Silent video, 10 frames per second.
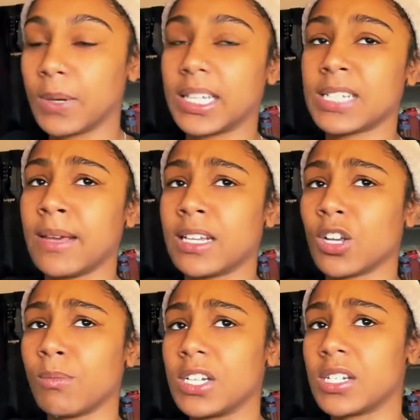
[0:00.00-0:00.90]
But this
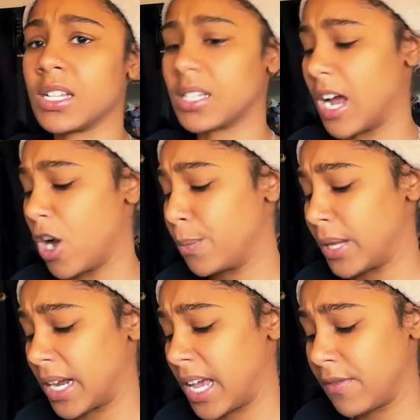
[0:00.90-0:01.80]
makes so much sense, and I
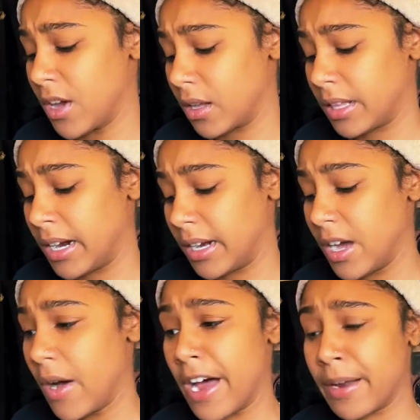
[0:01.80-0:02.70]
hope that I gave y'all
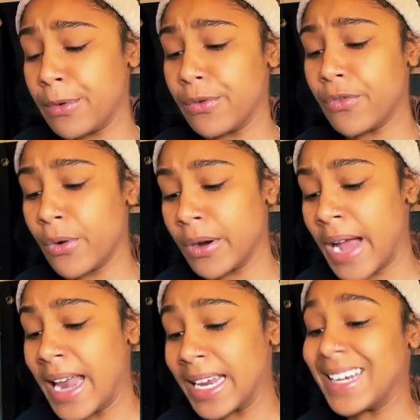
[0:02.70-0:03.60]
clarity on how to move
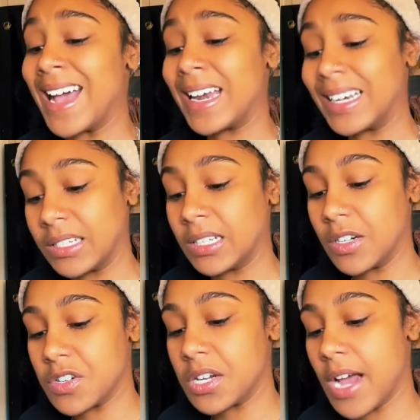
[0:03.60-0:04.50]
forward, how to get out of this
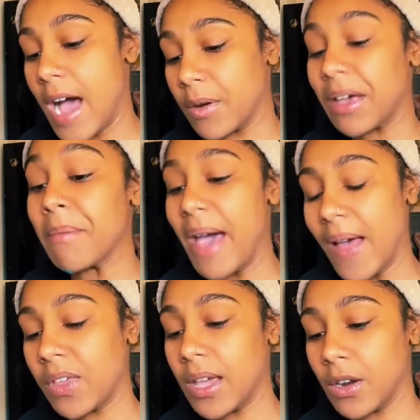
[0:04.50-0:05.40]
energy, how to
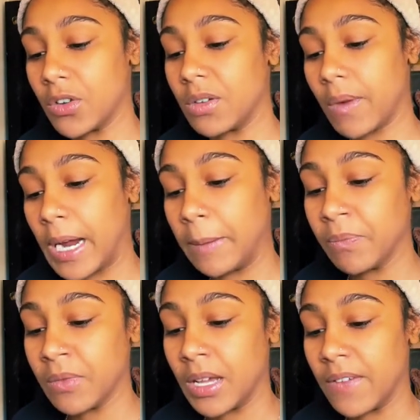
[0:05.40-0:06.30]
combat the energy, right?